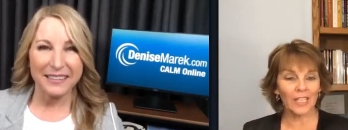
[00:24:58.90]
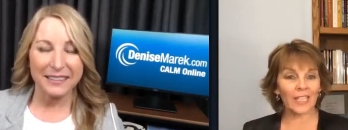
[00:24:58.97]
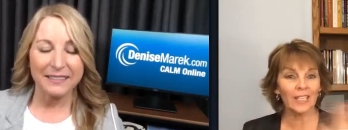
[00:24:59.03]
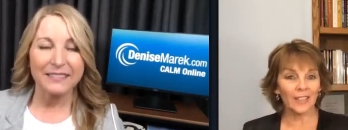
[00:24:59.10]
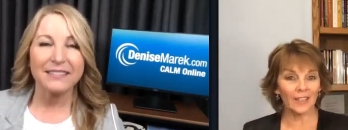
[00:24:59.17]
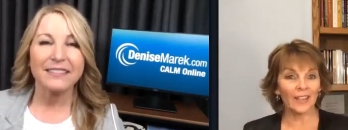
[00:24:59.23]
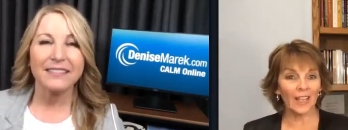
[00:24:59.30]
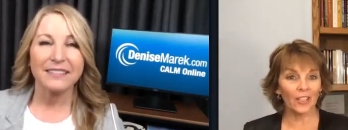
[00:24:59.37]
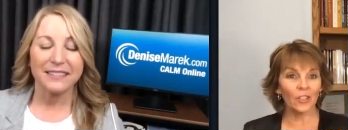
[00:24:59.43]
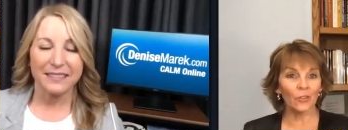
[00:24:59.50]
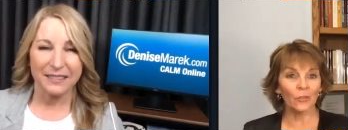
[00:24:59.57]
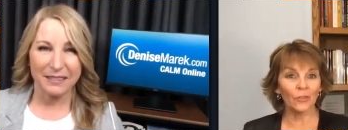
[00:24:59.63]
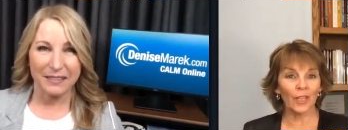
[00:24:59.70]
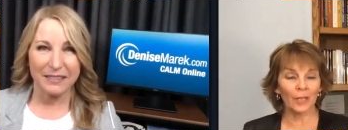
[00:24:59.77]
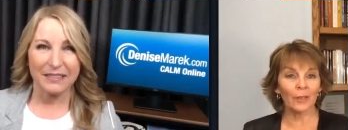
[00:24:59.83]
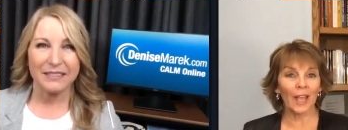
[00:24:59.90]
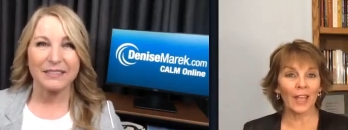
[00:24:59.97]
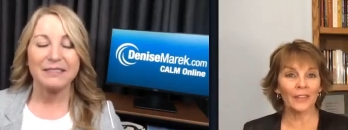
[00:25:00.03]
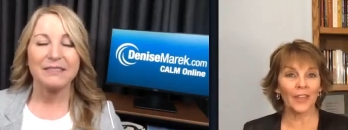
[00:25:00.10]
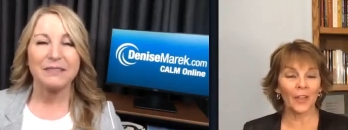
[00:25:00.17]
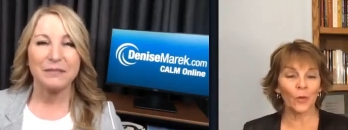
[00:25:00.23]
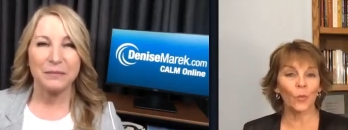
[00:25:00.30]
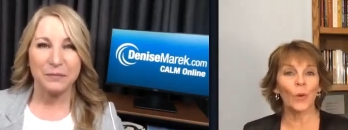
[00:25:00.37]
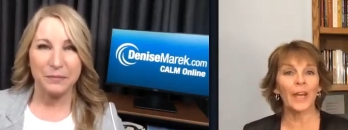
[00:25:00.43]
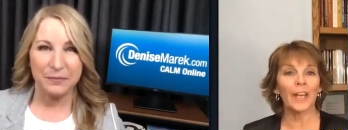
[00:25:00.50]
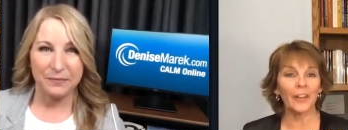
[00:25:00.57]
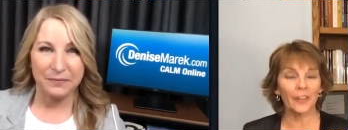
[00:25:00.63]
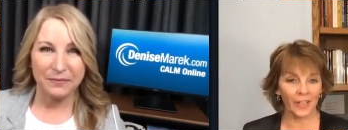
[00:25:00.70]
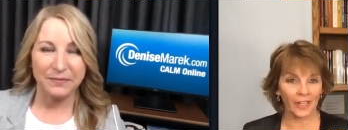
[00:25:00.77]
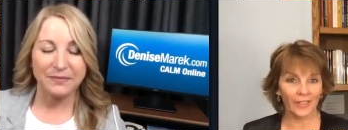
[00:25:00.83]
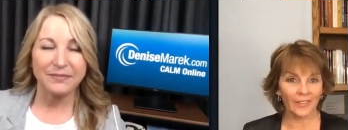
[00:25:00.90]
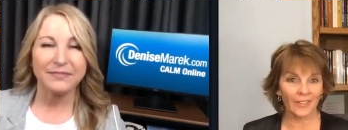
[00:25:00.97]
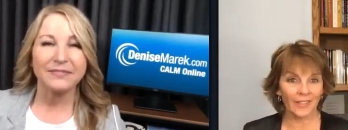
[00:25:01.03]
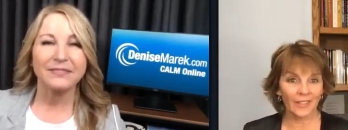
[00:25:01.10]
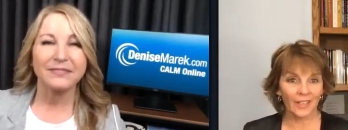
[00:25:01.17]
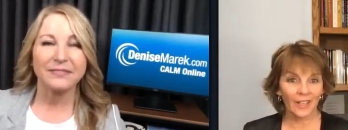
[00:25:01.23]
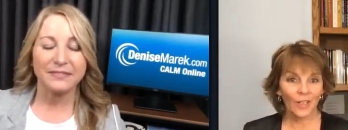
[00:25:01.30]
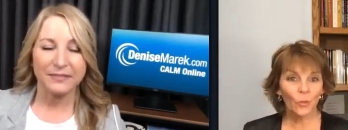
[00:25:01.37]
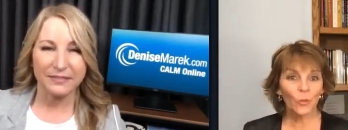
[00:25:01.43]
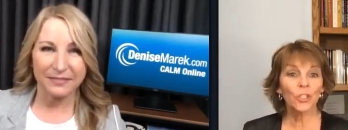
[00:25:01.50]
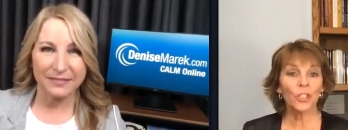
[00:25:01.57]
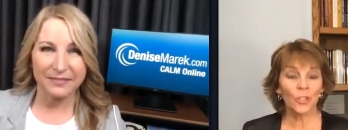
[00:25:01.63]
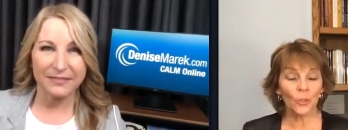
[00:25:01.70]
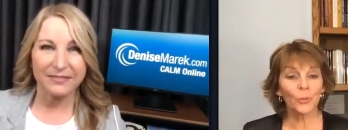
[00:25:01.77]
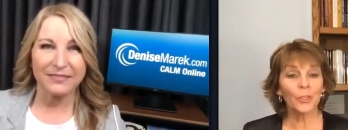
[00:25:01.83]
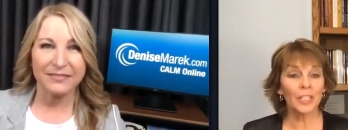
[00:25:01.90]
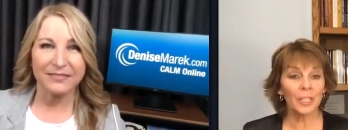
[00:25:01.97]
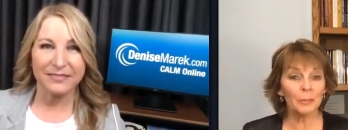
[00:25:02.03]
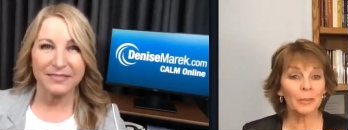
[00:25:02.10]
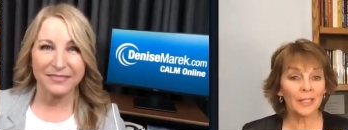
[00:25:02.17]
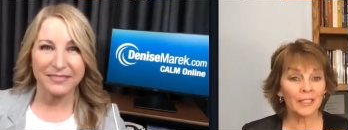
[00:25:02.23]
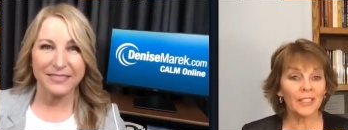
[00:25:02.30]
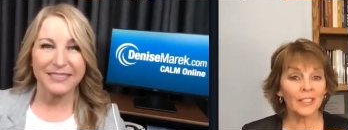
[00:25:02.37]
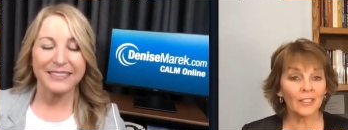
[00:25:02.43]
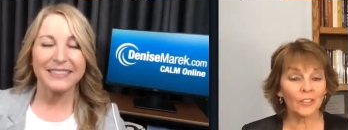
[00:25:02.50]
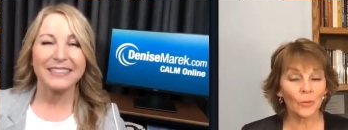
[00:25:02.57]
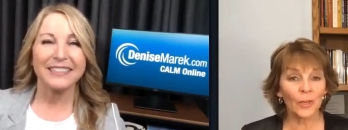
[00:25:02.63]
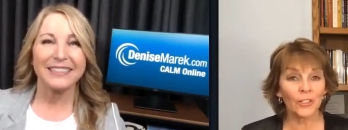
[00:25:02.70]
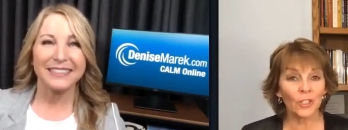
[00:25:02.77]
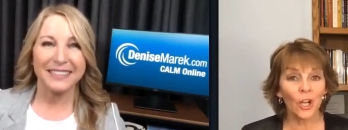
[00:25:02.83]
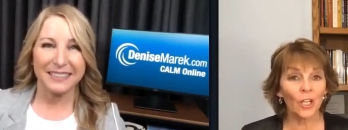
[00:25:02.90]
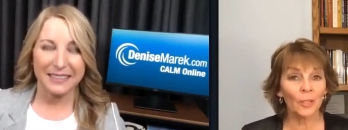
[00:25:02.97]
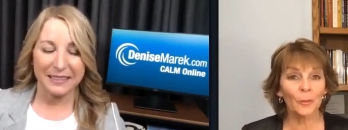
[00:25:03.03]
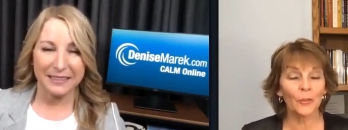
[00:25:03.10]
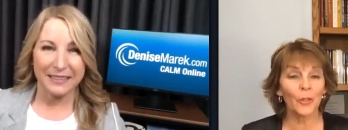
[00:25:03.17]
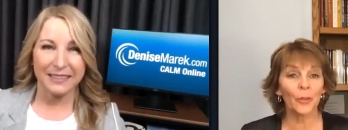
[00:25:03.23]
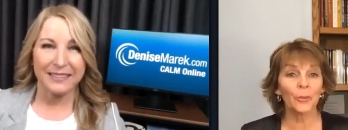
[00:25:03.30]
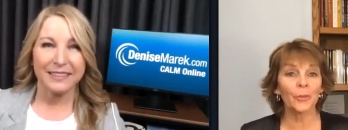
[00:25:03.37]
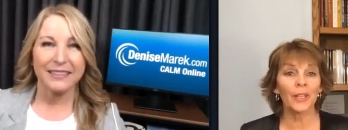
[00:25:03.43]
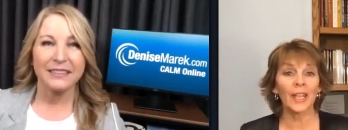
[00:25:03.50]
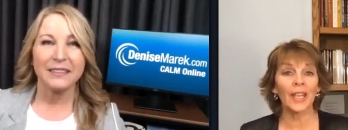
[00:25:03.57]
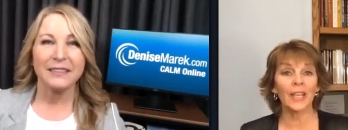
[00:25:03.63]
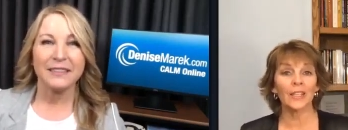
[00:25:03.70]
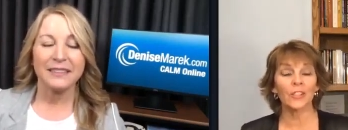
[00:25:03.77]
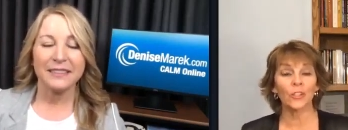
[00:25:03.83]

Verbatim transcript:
Speaker 1: in the routine, that you then had that awareness, which is a really big deal. So I talk about the three